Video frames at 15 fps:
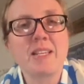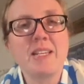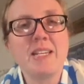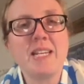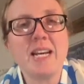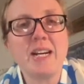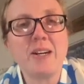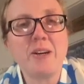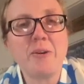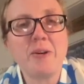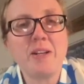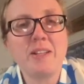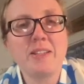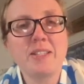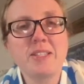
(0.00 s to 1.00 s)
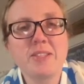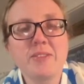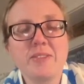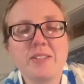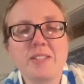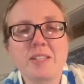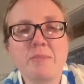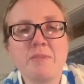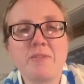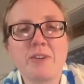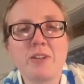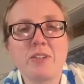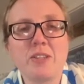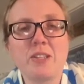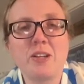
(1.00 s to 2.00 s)
Now, let's look at some of
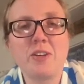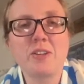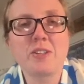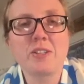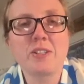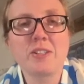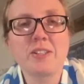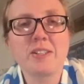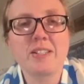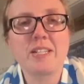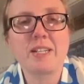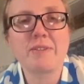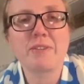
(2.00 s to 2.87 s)
our longer kind